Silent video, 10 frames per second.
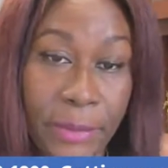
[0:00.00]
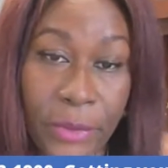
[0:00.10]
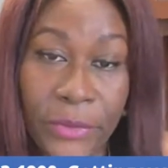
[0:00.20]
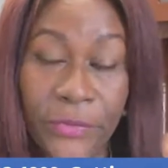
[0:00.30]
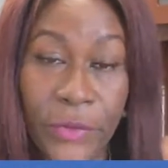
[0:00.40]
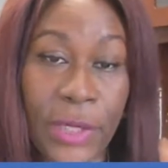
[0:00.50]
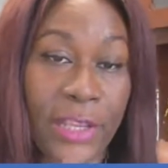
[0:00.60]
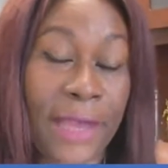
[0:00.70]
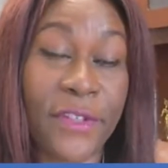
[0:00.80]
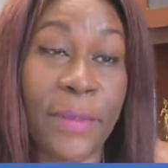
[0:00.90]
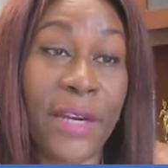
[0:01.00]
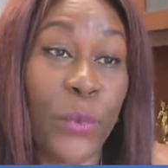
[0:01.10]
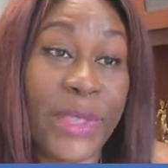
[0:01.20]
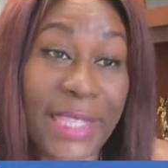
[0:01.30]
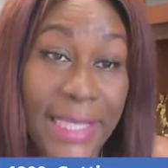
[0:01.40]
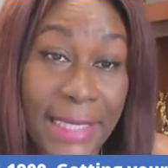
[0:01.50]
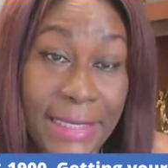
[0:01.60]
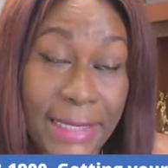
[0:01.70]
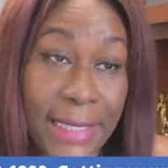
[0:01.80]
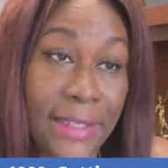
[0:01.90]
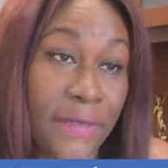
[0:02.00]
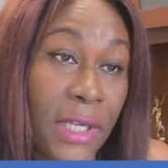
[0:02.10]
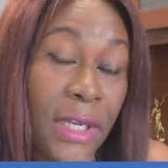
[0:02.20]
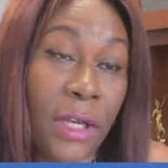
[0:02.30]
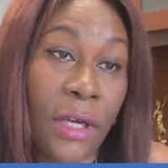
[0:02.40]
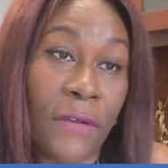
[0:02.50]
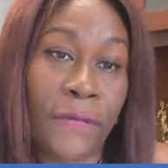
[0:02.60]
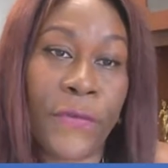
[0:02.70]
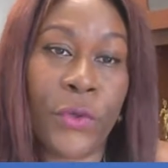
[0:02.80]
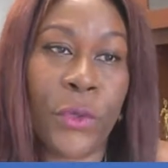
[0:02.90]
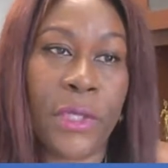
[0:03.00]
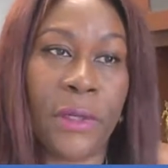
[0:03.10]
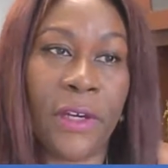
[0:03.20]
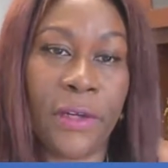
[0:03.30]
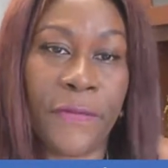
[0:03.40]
both of you, and you have to marry within 90 days of your